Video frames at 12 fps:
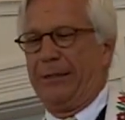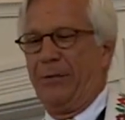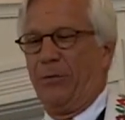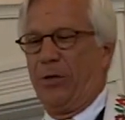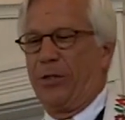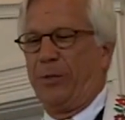
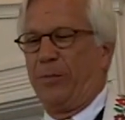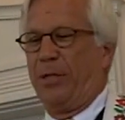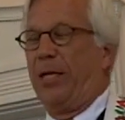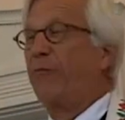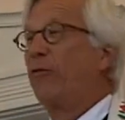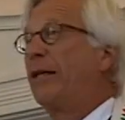in worship
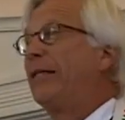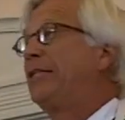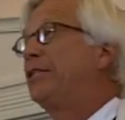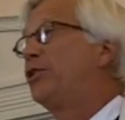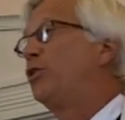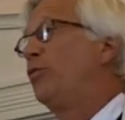today for at
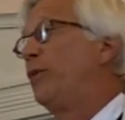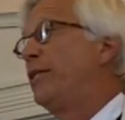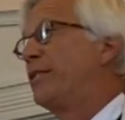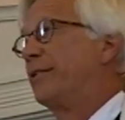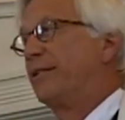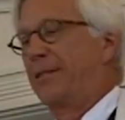least two
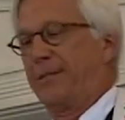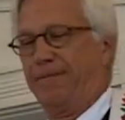reasons.